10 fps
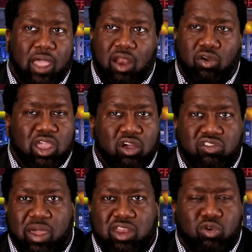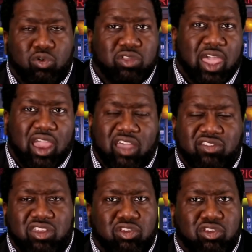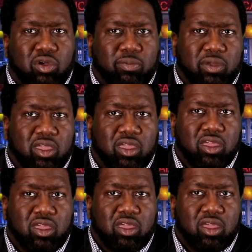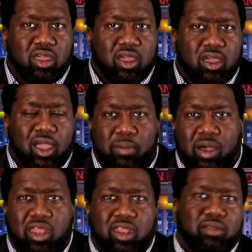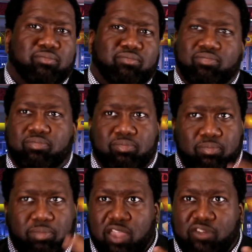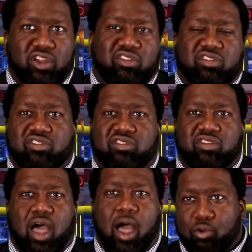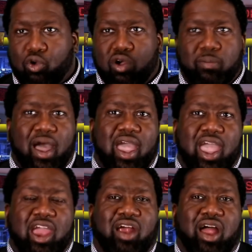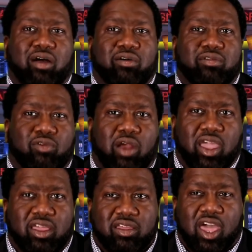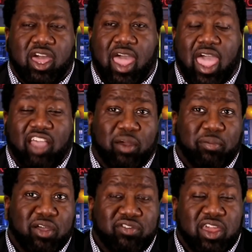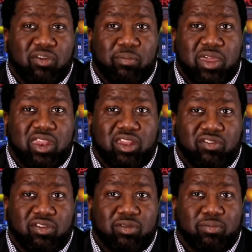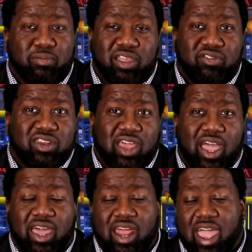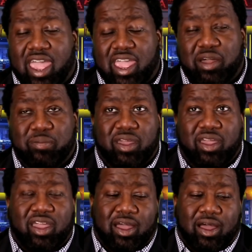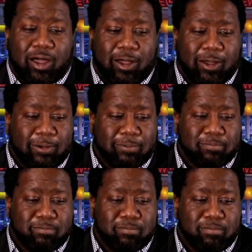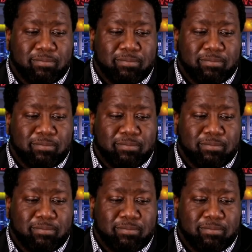I don't care what somebody do with their hair. It has nothing to do with me. But me, for instance, I'm growing my hair out, right? And I actually, I'm loving every minute of it. Believe it or not, I am. Um,